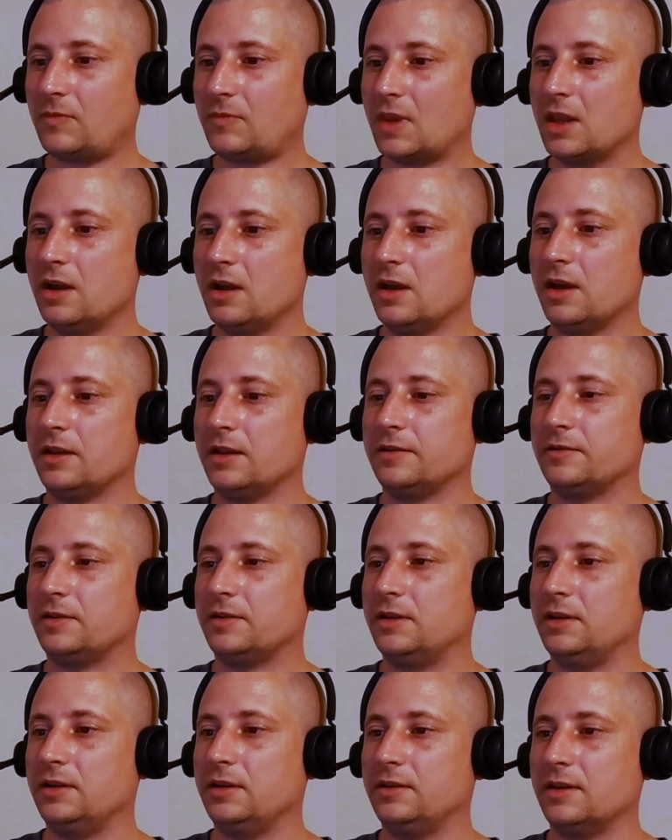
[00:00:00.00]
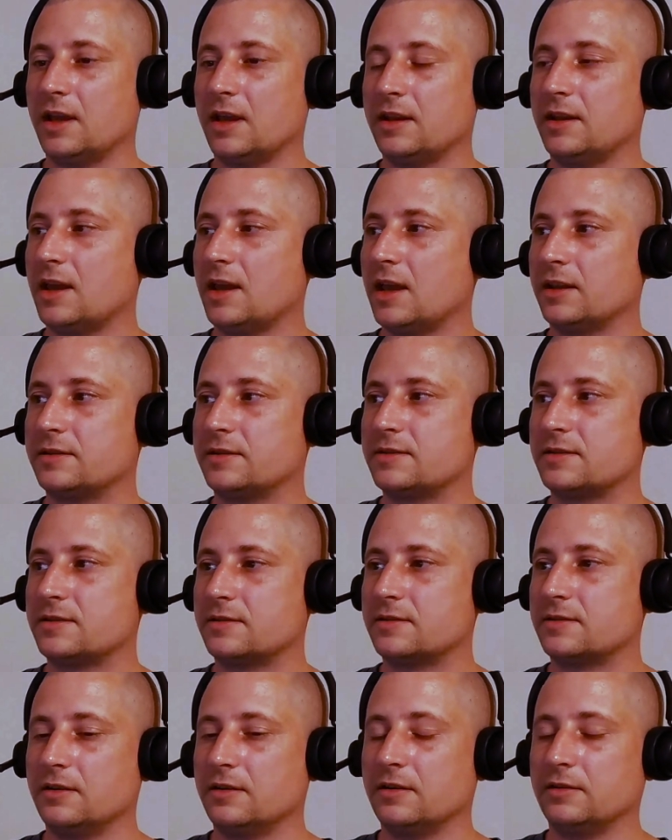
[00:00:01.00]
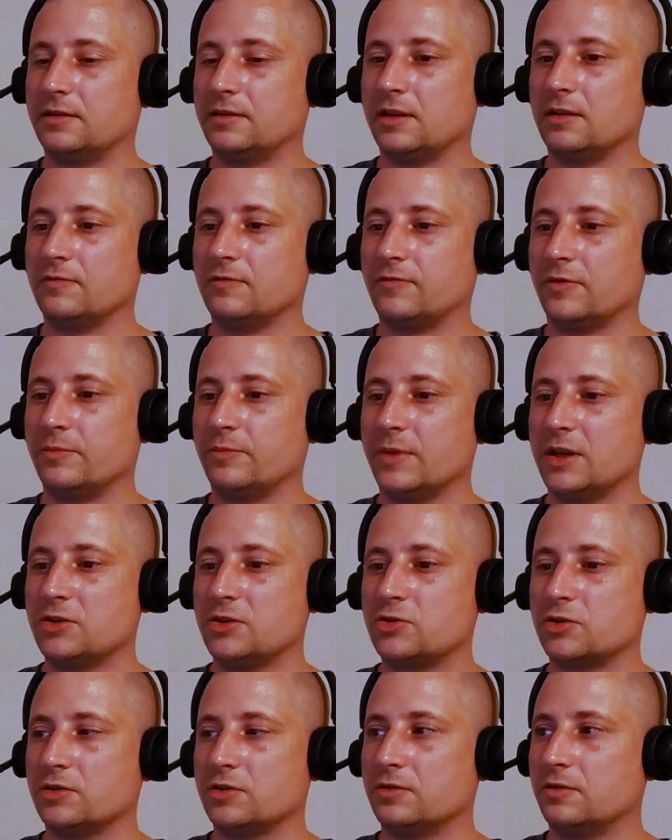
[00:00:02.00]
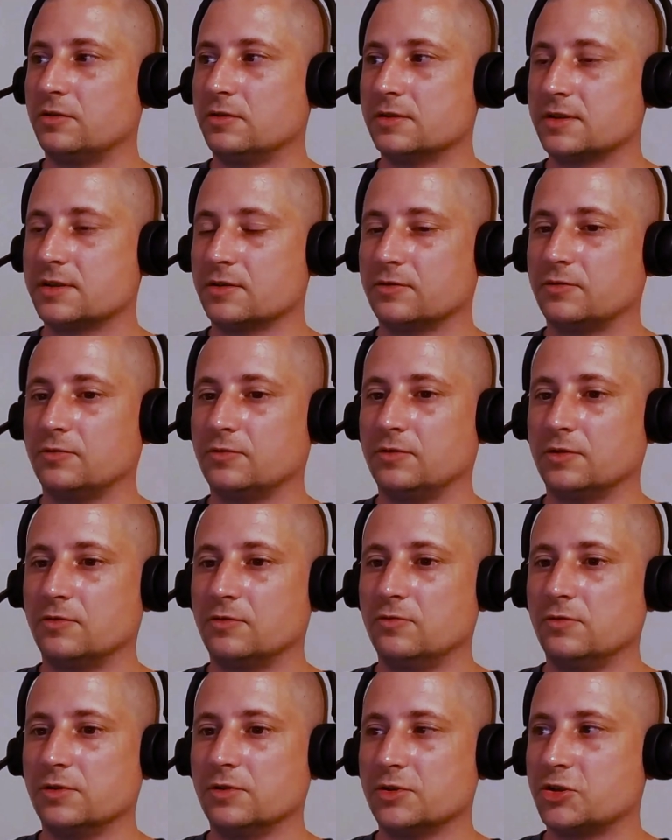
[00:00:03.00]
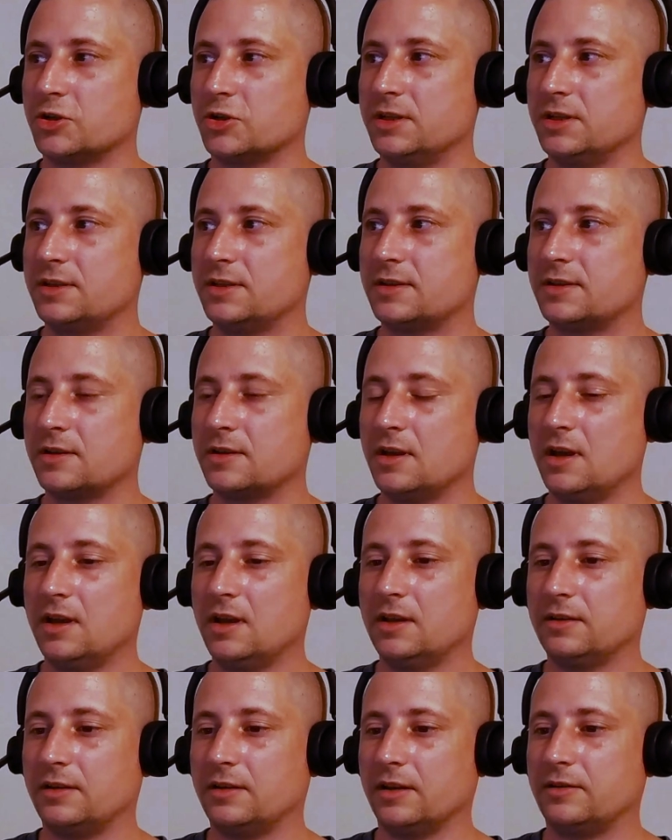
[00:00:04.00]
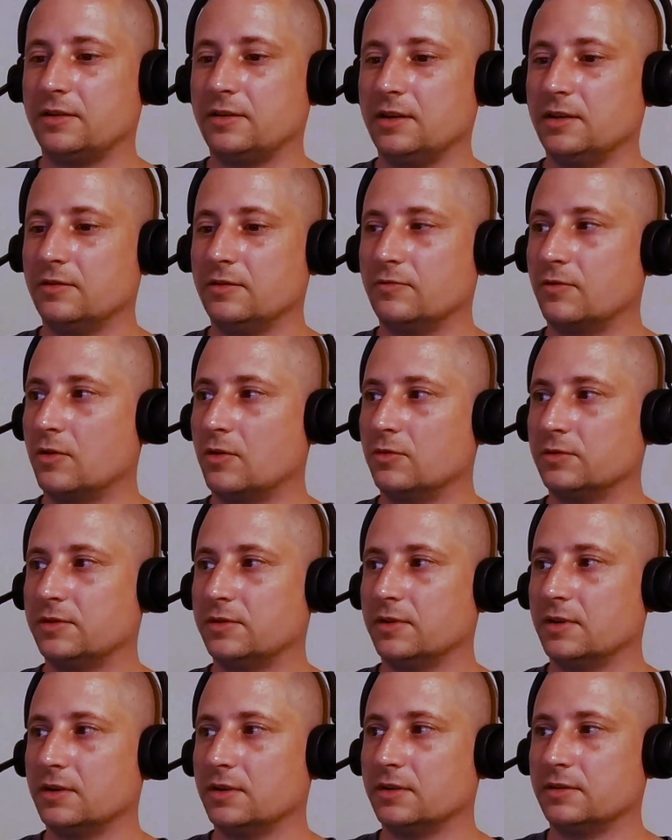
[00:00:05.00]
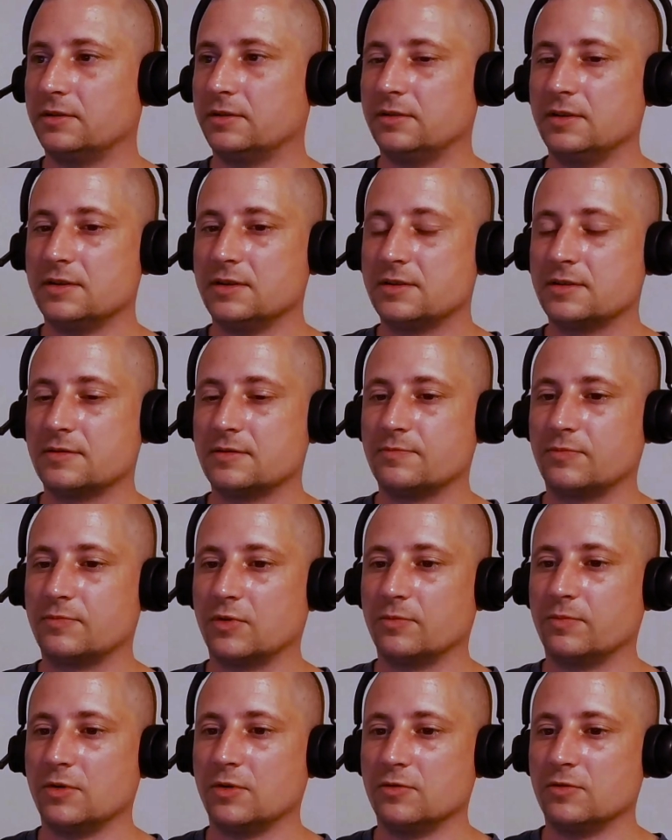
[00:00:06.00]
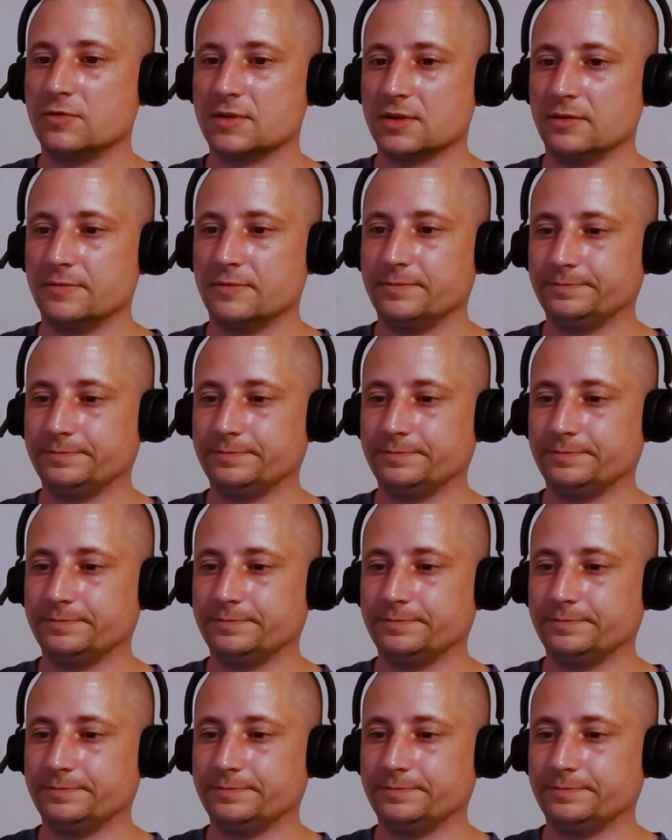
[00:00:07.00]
And he then adds the information also to the Google Sheets that he wrote this proposal.